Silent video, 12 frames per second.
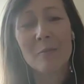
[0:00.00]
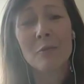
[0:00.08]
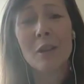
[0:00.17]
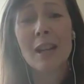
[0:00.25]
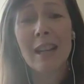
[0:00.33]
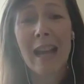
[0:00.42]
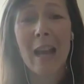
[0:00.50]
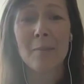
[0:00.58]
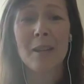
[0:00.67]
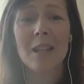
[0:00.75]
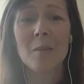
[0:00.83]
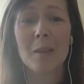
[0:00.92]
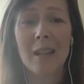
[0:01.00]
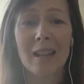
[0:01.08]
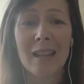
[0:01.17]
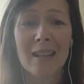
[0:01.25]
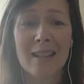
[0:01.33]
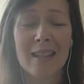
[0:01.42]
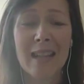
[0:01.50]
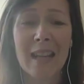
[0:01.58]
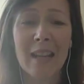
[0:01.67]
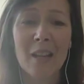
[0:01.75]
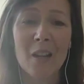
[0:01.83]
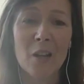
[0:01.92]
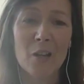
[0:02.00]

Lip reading: and I'm really happy to be here today